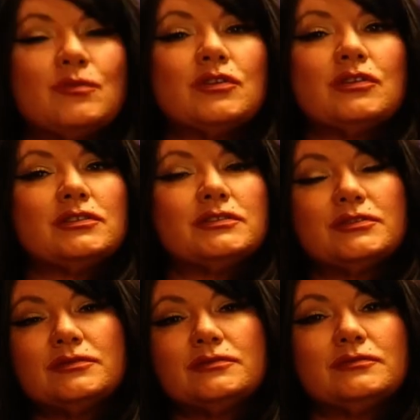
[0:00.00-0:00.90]

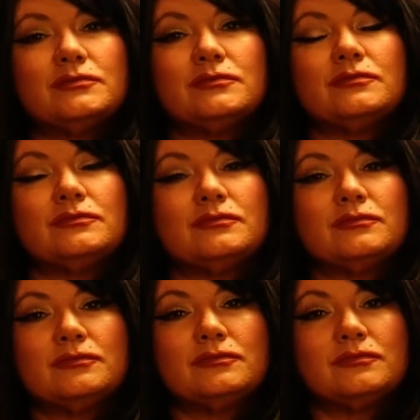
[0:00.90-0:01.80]
world.
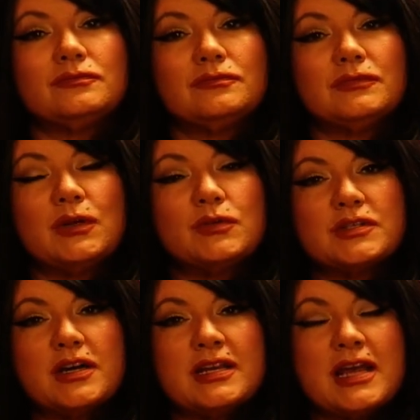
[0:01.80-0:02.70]
It was
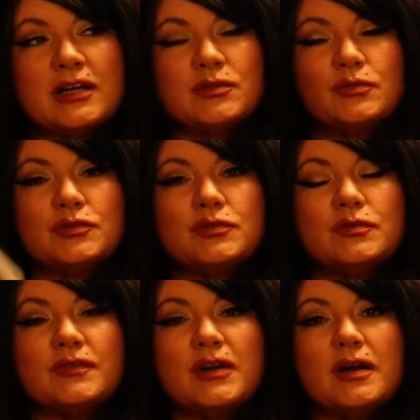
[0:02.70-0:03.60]
not an actual
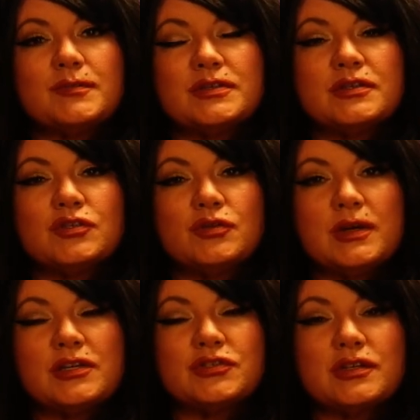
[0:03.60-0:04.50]
2 of Cups
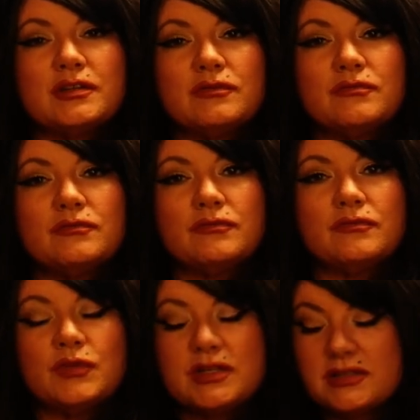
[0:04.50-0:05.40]
situation.
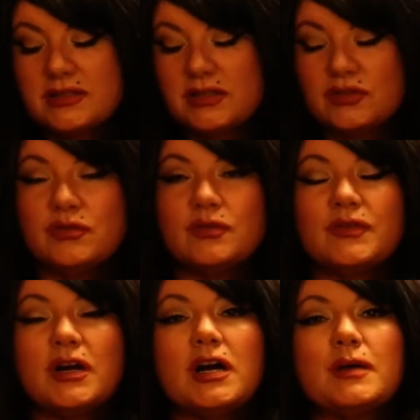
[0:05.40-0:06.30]
We didn't see a 2
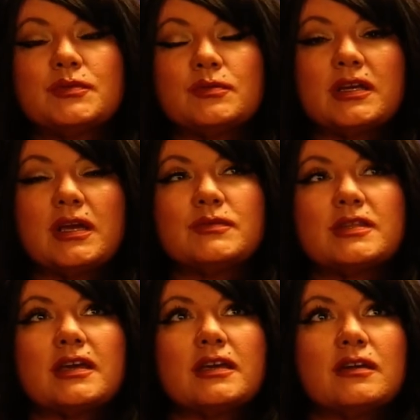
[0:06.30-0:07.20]
of Cups when it came to
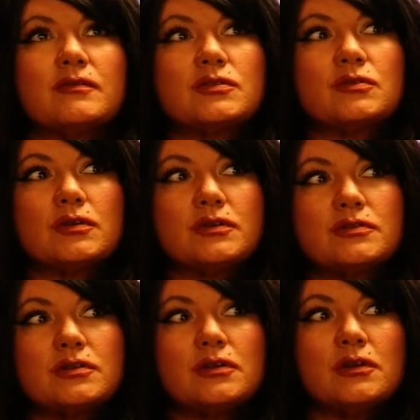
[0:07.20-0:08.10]
that King of
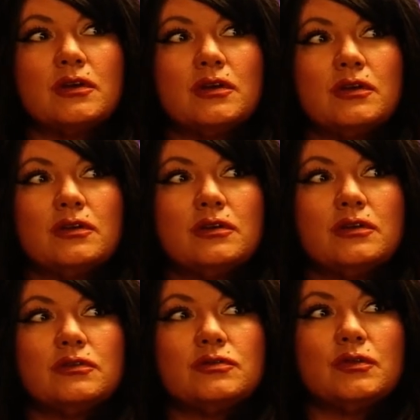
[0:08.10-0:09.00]
Swords.
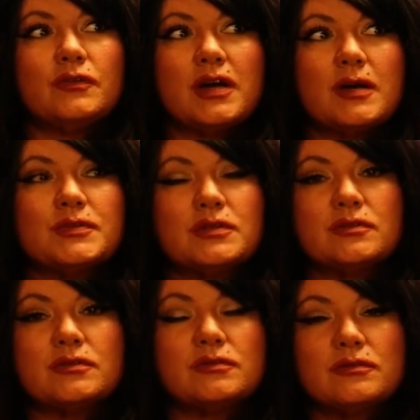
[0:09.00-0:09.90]
2 of Cups
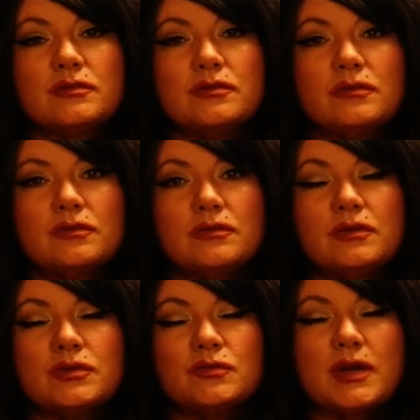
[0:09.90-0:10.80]
is
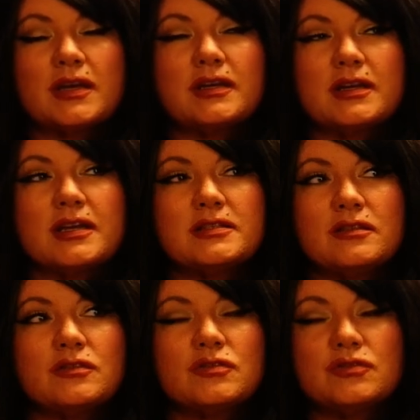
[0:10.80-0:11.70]

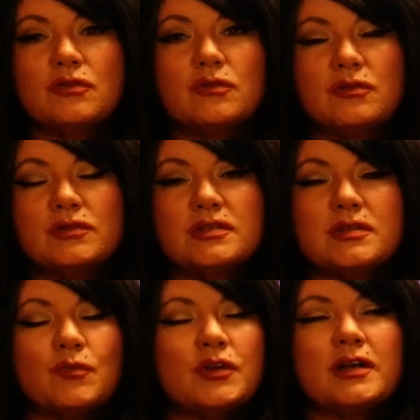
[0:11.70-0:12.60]
recognizing the soul in
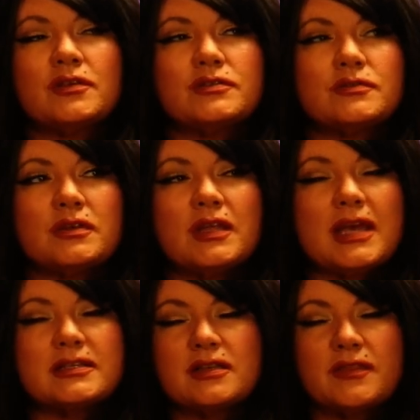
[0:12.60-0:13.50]
someone else. It
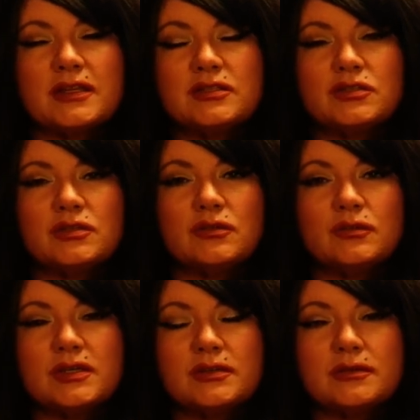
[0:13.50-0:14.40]
has nothing to do
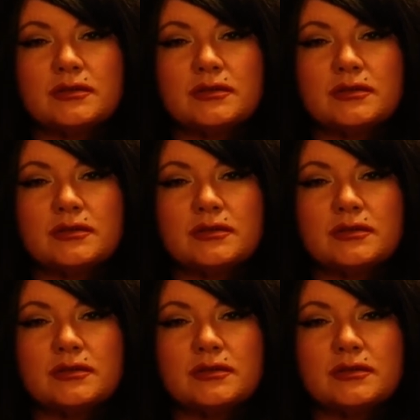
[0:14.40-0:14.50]
with